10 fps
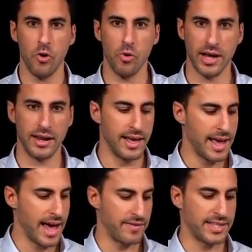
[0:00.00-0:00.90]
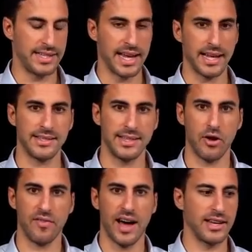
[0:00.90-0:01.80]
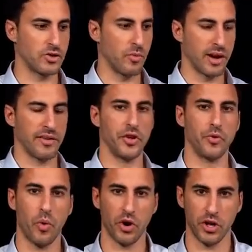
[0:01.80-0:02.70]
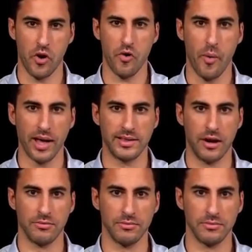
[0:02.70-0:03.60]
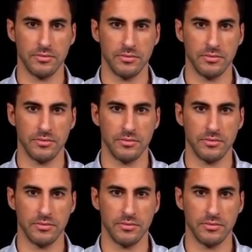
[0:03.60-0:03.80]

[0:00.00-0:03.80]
who can have a second set of eyes on whatever you're working on right now.